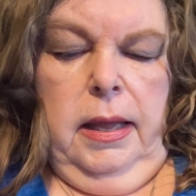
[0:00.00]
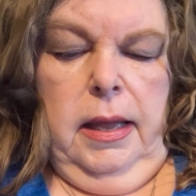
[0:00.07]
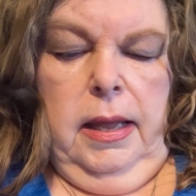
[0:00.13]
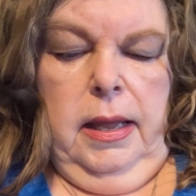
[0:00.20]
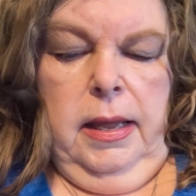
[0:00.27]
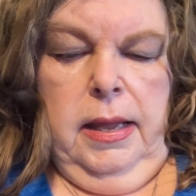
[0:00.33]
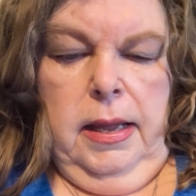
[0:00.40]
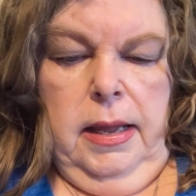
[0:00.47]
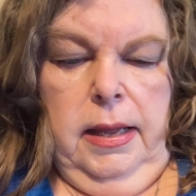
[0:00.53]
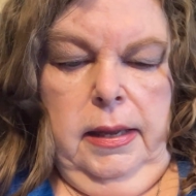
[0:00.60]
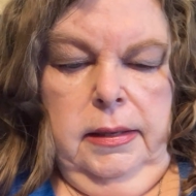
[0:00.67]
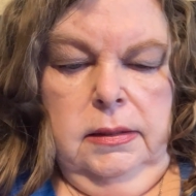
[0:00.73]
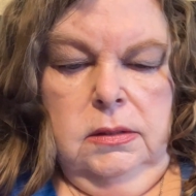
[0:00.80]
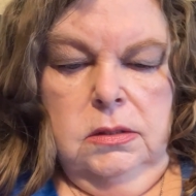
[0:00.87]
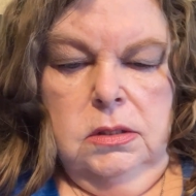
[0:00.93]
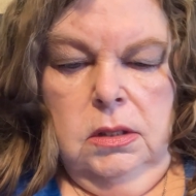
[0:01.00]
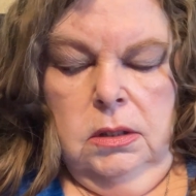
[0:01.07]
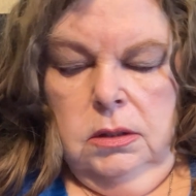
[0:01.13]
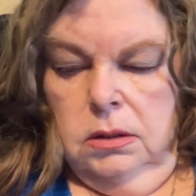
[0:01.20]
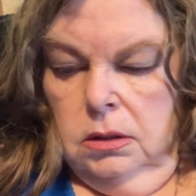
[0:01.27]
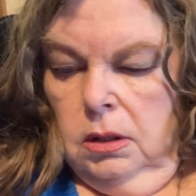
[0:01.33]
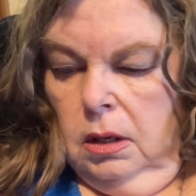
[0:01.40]
And
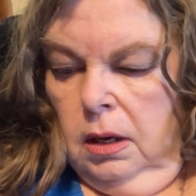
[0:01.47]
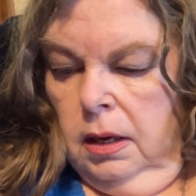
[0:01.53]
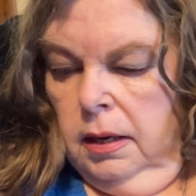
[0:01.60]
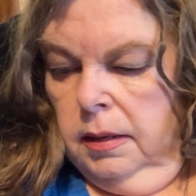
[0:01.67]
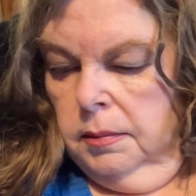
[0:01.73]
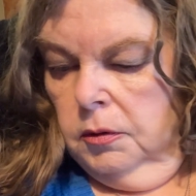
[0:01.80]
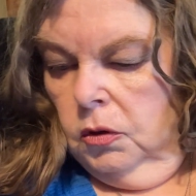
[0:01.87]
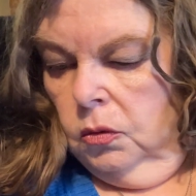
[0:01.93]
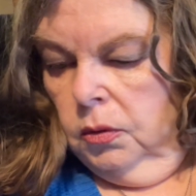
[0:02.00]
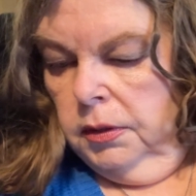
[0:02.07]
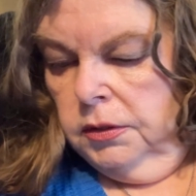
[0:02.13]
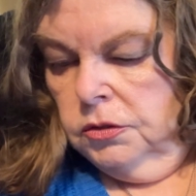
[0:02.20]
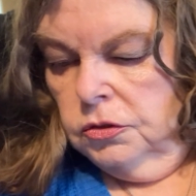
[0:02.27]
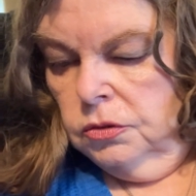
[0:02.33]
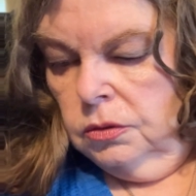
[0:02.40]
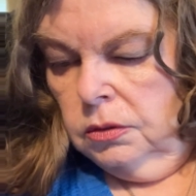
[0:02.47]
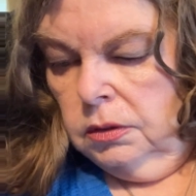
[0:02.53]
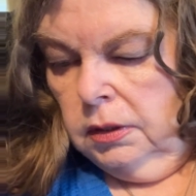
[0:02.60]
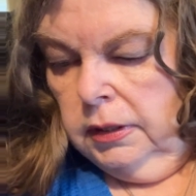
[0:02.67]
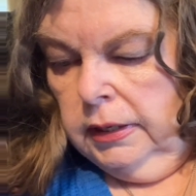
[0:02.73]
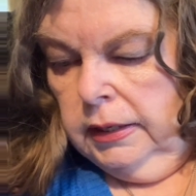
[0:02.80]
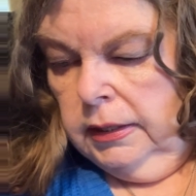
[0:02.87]
I'm going to
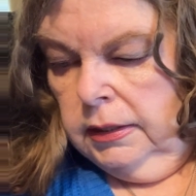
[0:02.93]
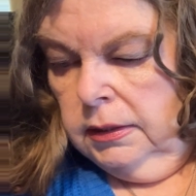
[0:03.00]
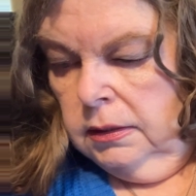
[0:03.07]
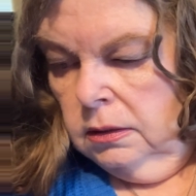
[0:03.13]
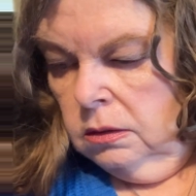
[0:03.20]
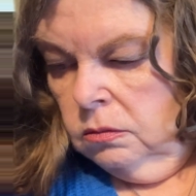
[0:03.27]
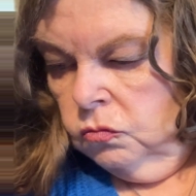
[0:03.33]
clean,